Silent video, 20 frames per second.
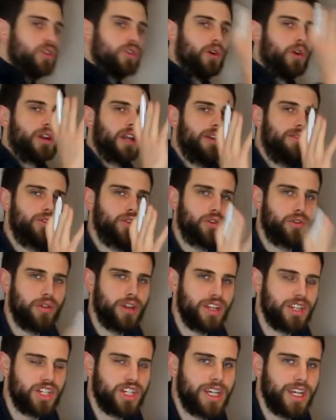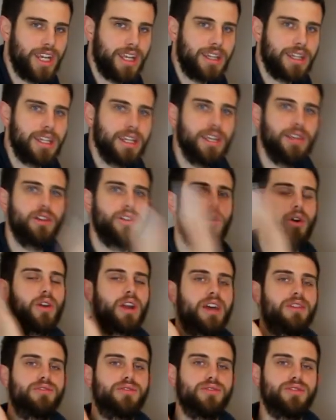you don't have to create shit, you
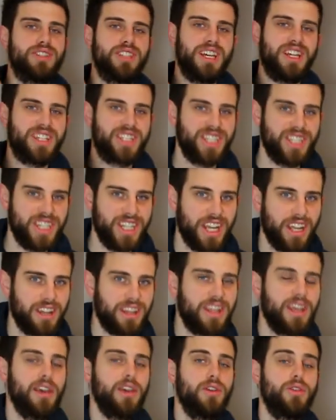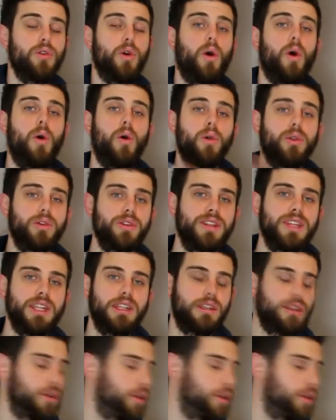don't have to sell shit. All you need